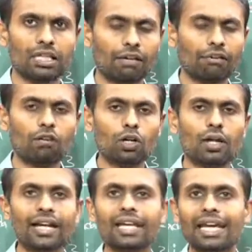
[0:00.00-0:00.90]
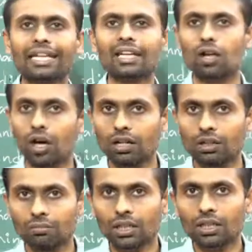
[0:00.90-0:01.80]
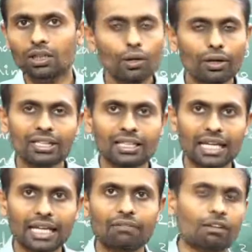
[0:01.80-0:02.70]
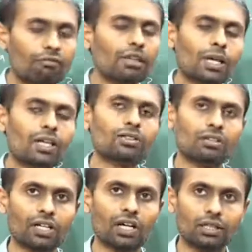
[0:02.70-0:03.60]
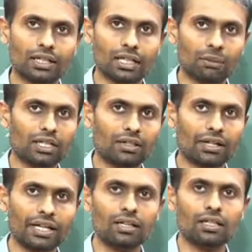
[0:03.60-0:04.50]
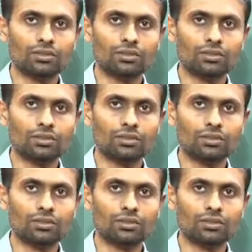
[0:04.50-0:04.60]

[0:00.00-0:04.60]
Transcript: if I want to add any column during the time, we'll make use of an alter command, right?